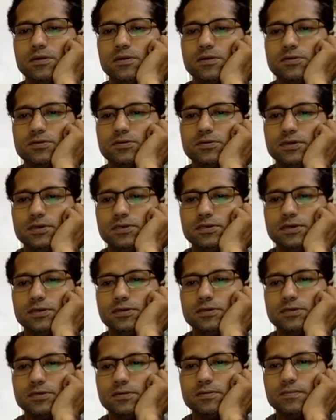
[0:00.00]
So this
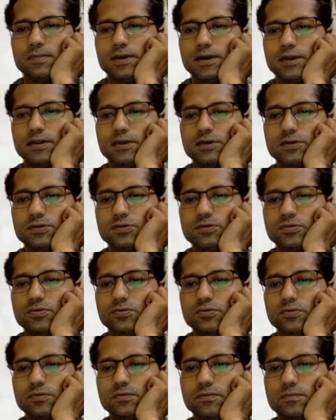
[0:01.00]
is minus
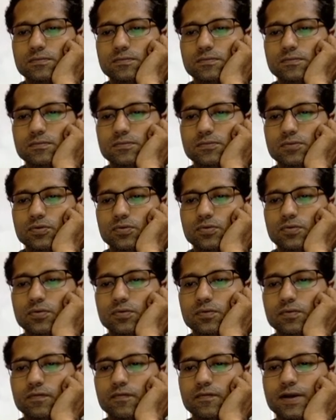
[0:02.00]
2 to
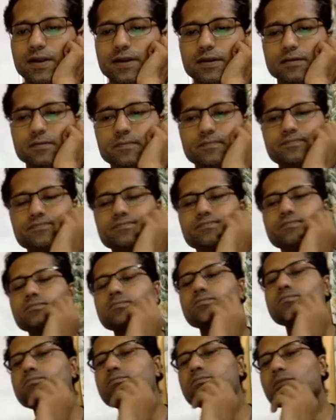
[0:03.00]
1.
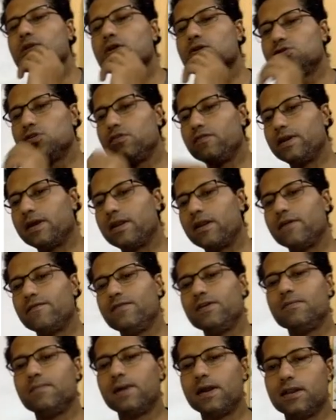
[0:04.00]
So we are
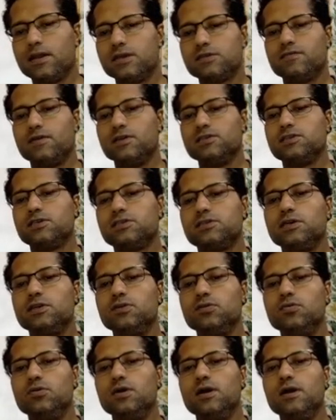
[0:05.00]
having minus 162